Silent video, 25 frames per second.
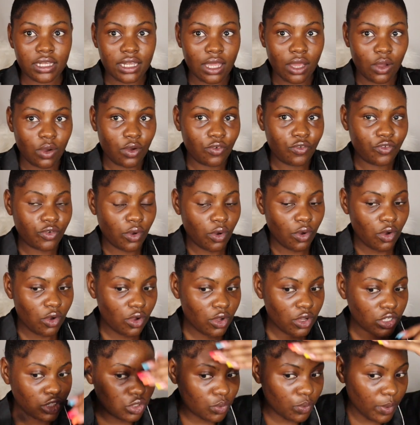Now of
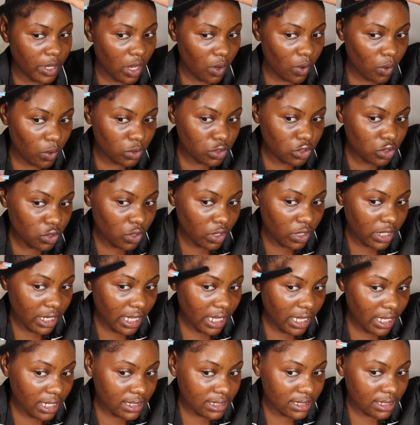course we are also gonna
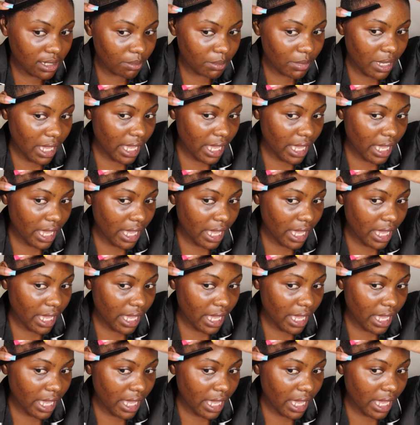add some